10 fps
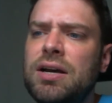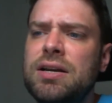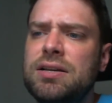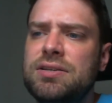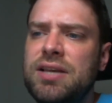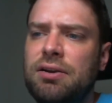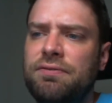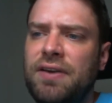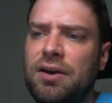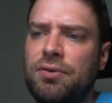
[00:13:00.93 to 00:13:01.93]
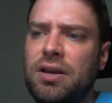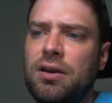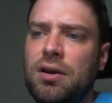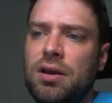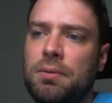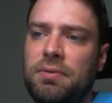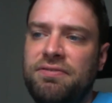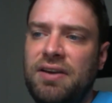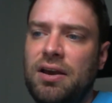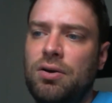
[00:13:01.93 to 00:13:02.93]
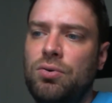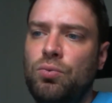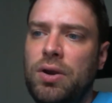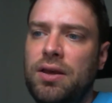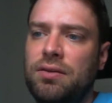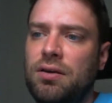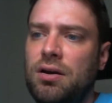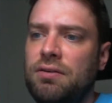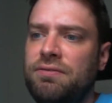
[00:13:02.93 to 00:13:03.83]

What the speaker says: Sacred Foundry can be found with our